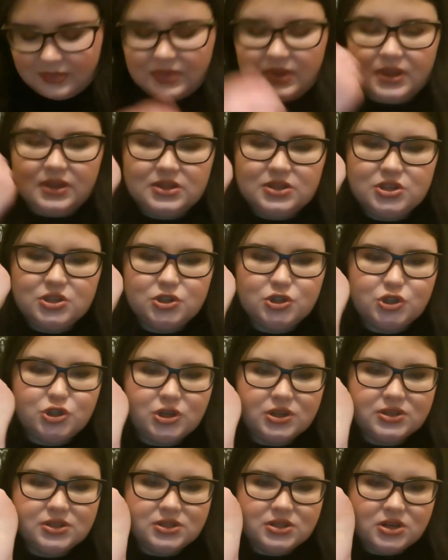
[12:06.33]
It's
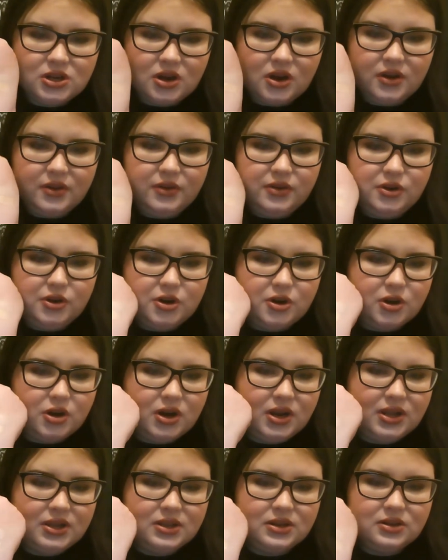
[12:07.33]
just under
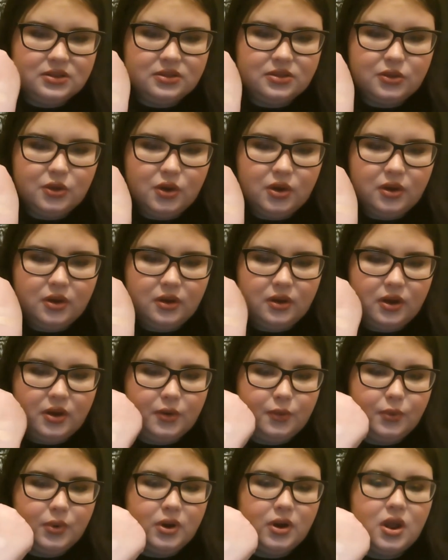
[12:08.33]
it, the
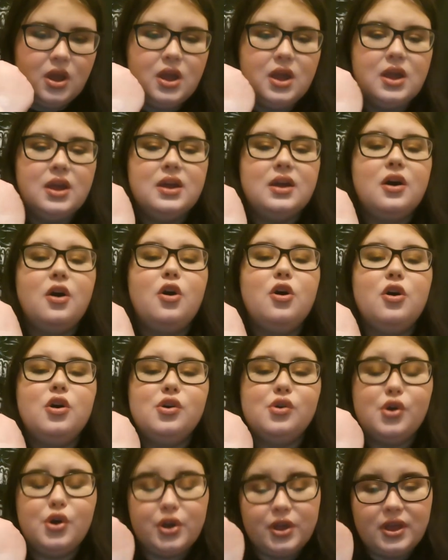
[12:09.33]
other one.
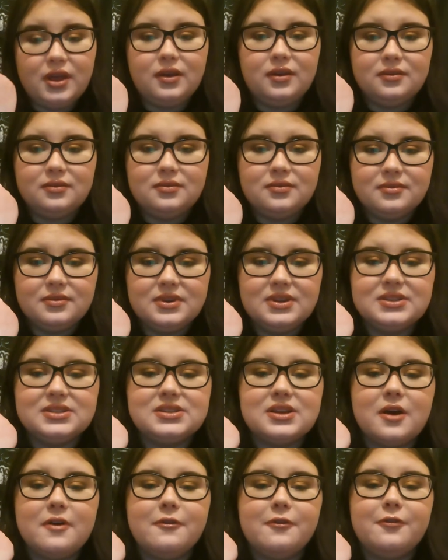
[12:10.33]
Oh, again,
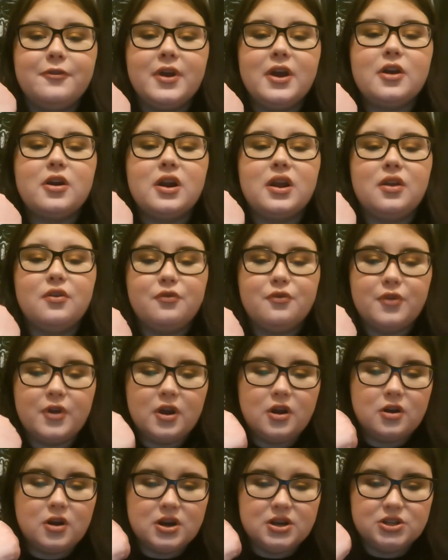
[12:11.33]
it's a very,
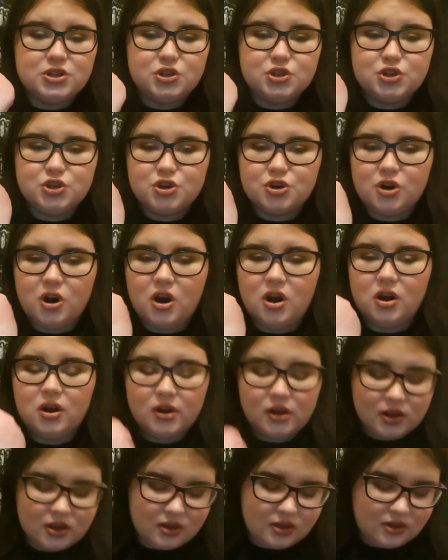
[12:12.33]
very
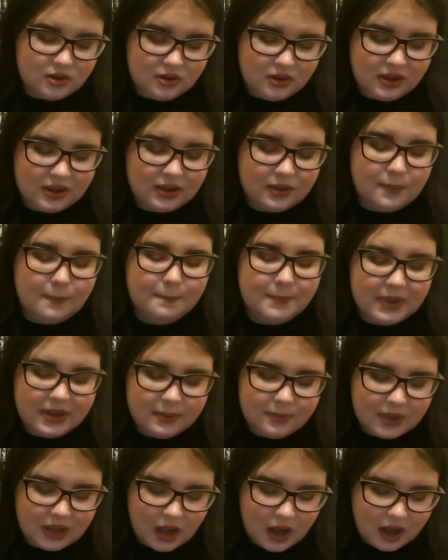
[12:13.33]
strong,
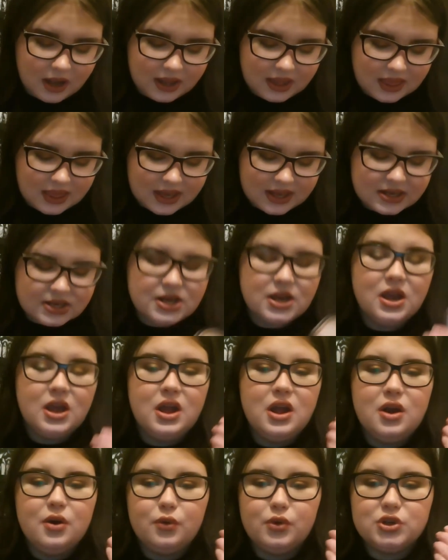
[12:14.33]
beaming highlight,
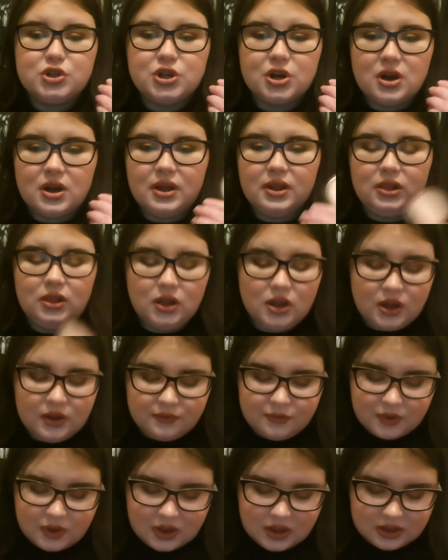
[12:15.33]
which I
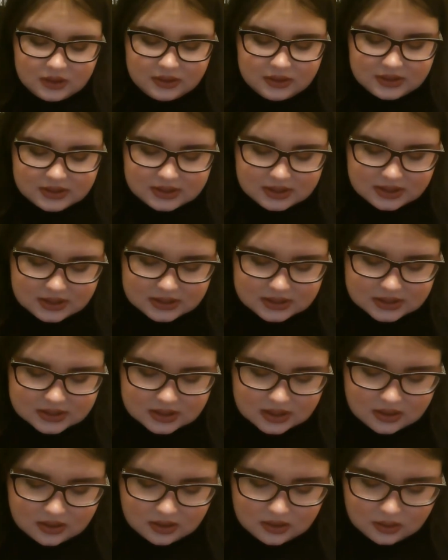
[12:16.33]
love. This is
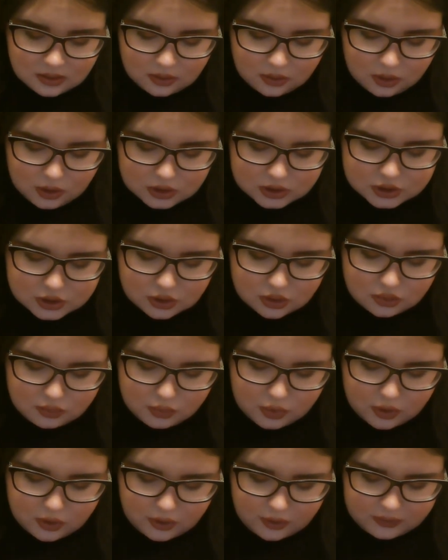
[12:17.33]
also
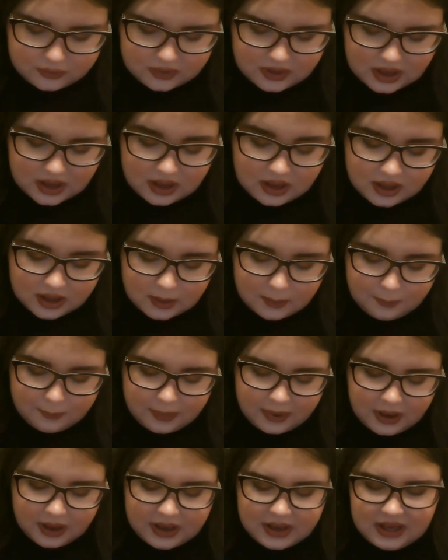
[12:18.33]
more of that,
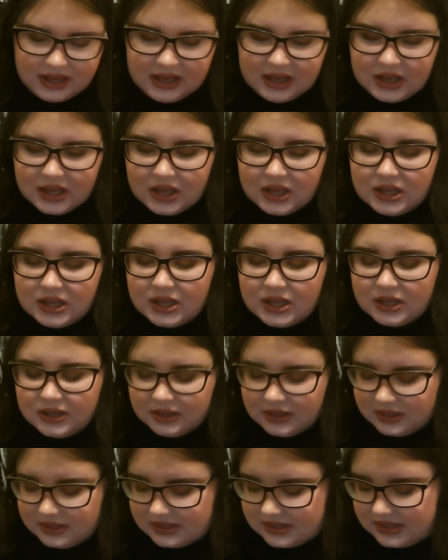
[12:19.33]
putty
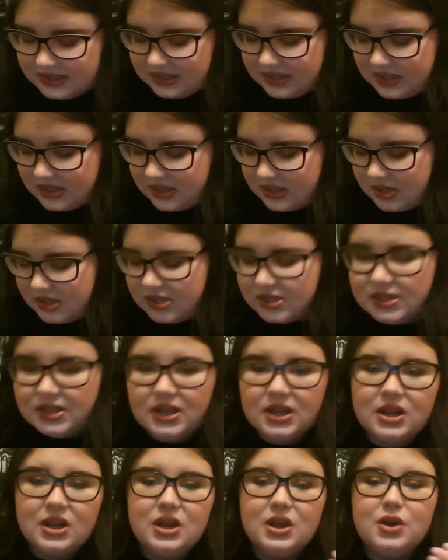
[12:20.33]

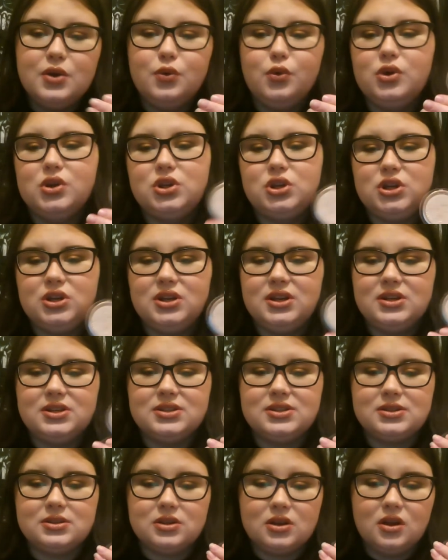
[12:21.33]
consistency, which
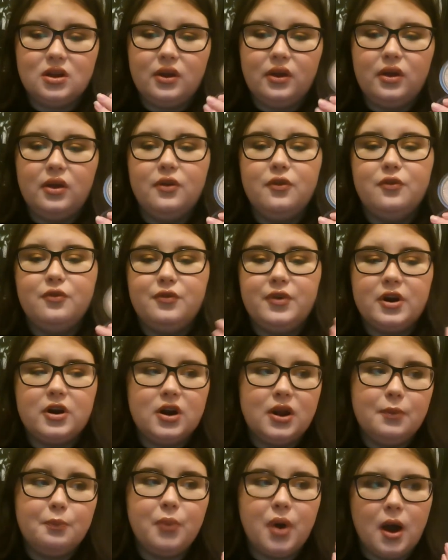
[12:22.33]
is
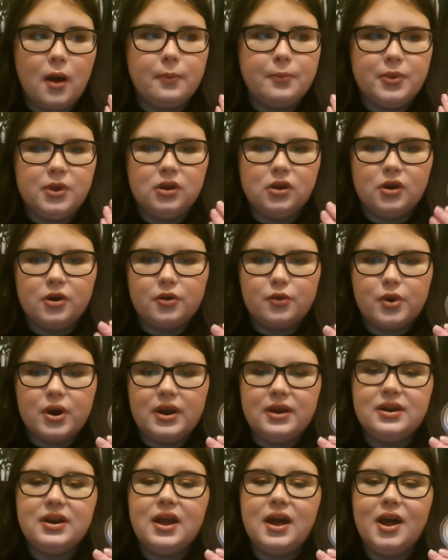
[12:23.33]
very popular
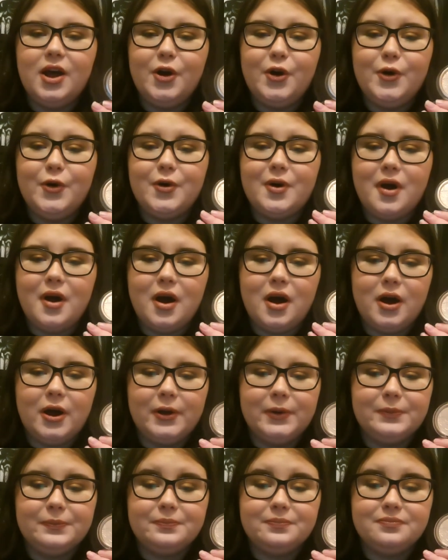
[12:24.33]
right now.
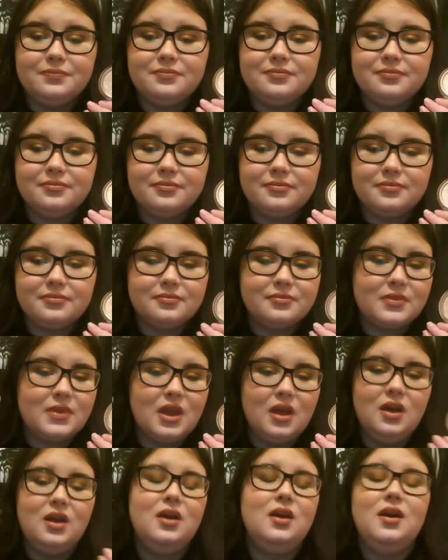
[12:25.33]
And
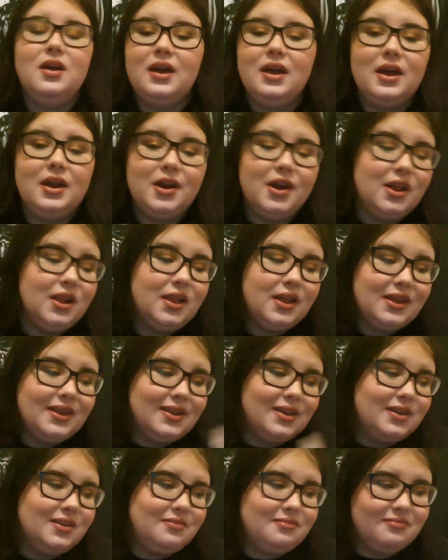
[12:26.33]
I like
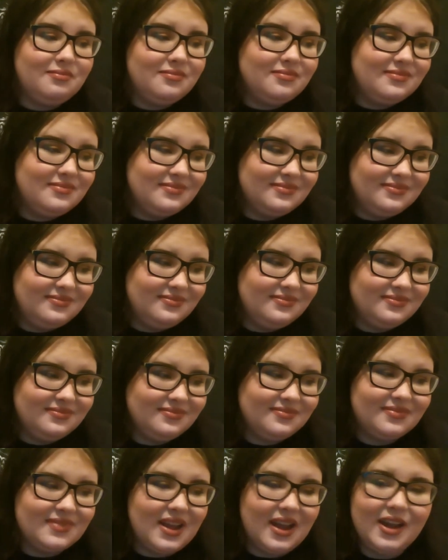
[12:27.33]
it.
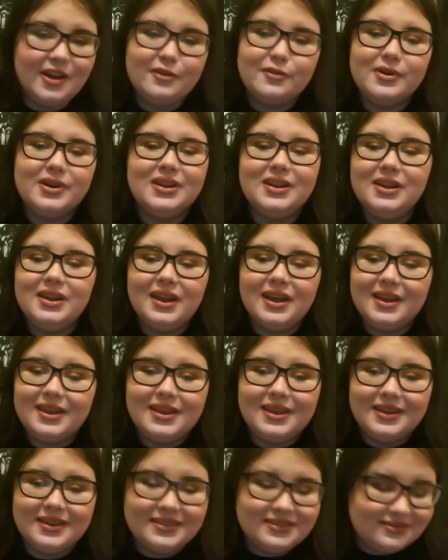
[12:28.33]
I really like
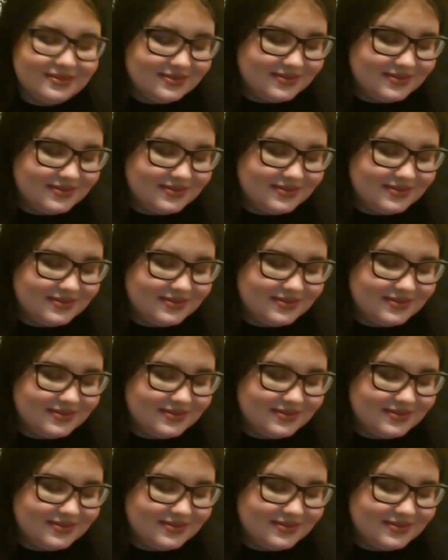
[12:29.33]
it.